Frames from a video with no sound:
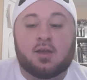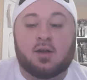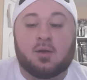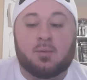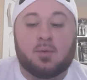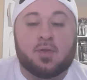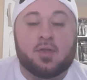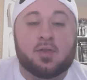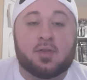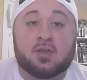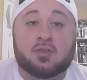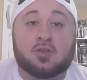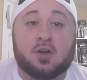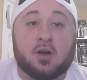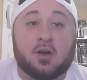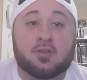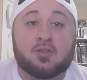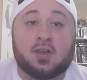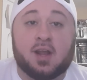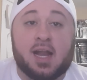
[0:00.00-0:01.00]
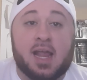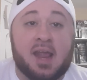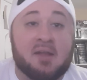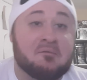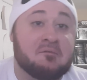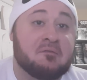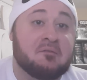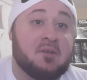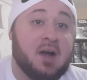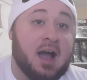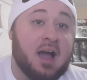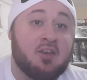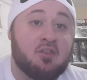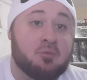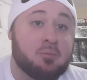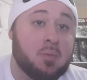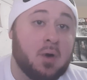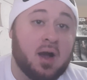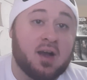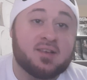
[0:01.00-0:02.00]
know, whether these cards are going to hit
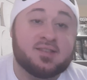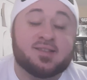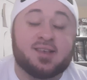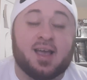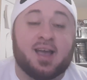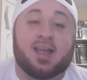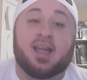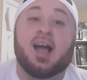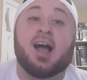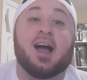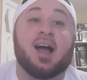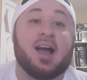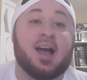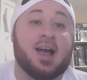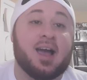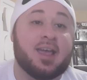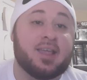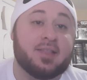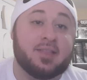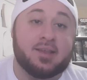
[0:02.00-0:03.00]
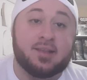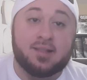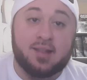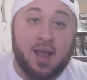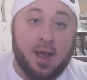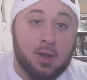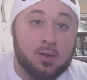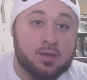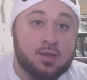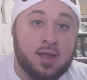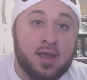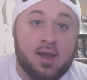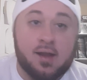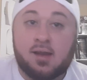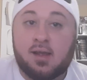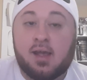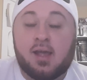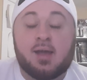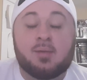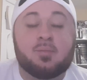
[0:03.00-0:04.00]
$5, I highly doubt that.
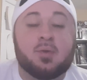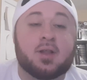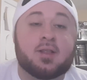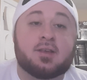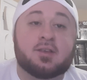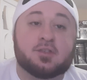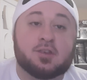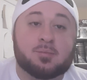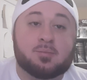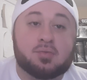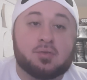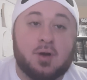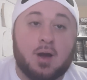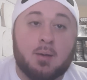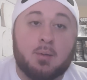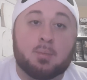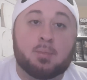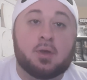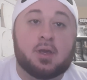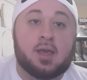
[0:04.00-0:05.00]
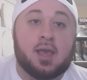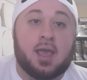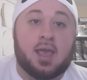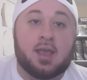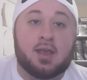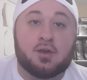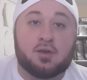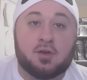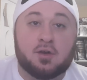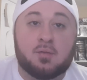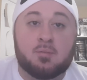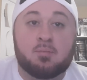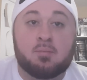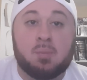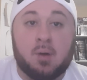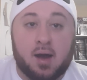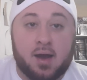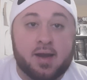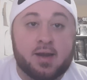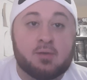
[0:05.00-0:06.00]
But these are probably a good
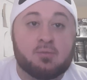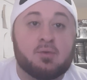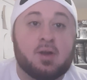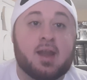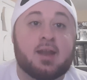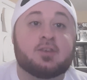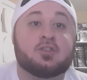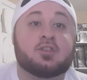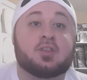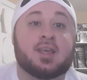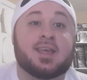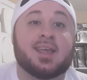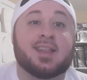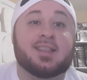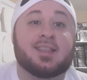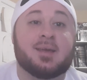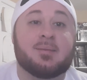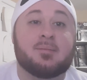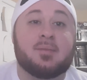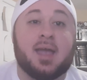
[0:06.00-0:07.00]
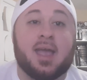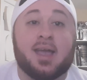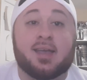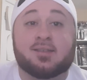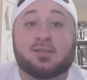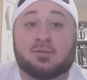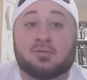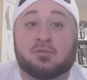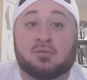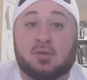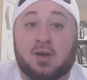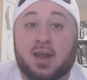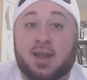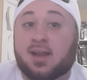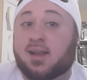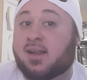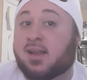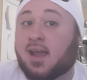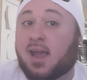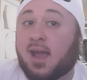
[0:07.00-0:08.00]
buying range to get them as of right
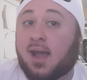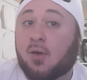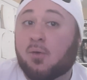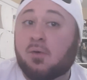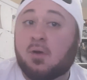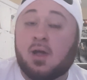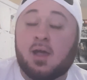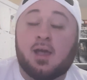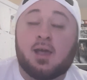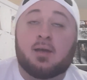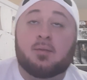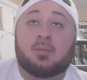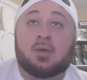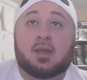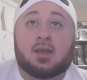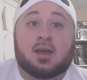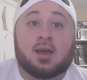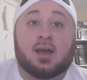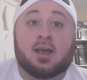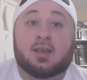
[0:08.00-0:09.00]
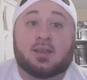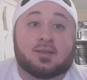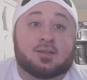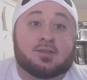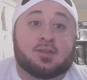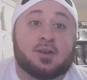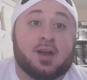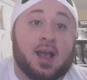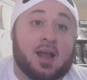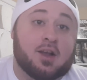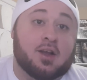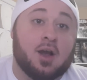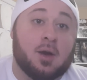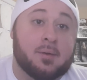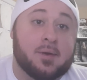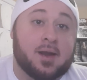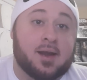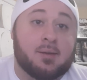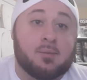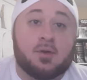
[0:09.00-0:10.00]
now because they're not
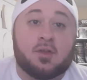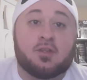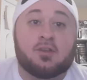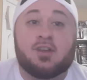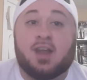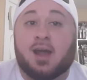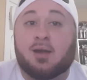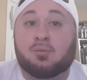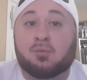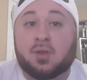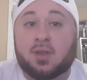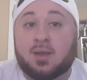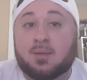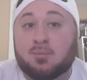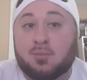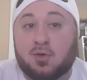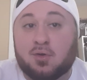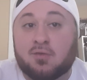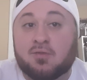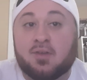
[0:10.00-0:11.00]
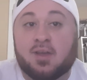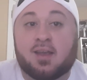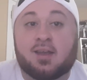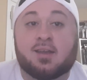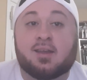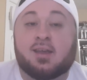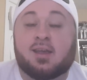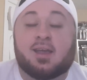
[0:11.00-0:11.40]
going anywhere. They're not really moving.